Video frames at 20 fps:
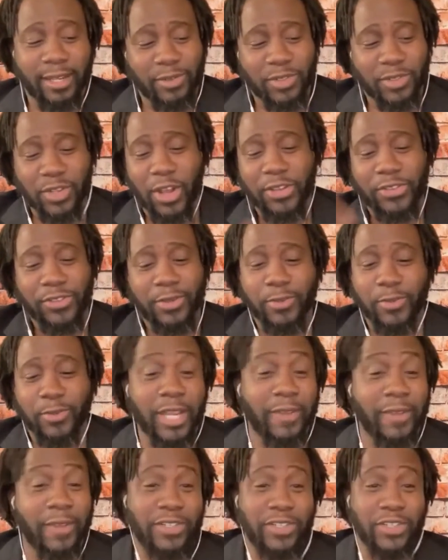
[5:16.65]
It was awesome.
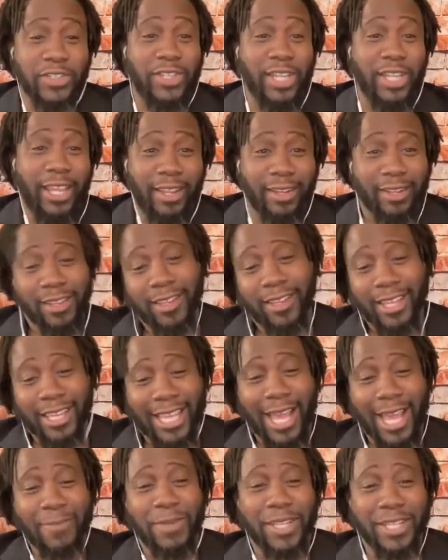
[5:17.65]
Whatever she said, it
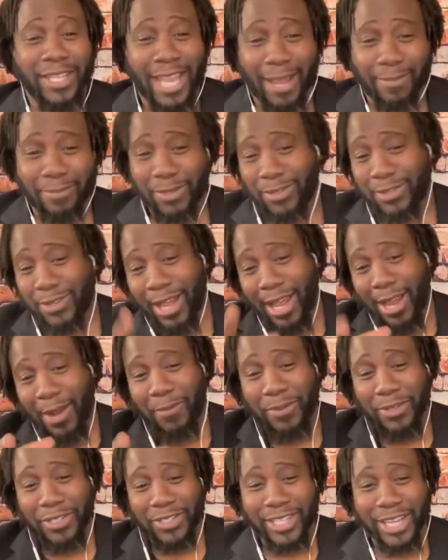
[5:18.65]
got me adopted. So I
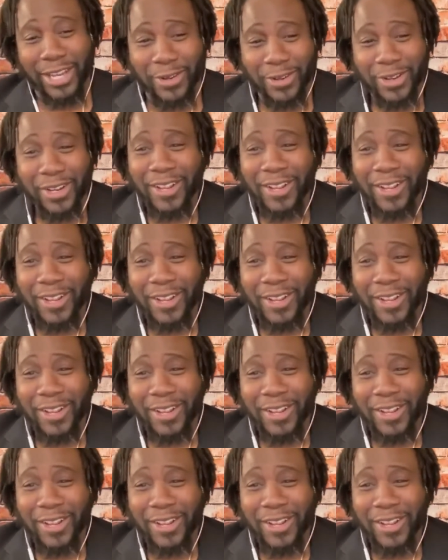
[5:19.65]
appreciate her.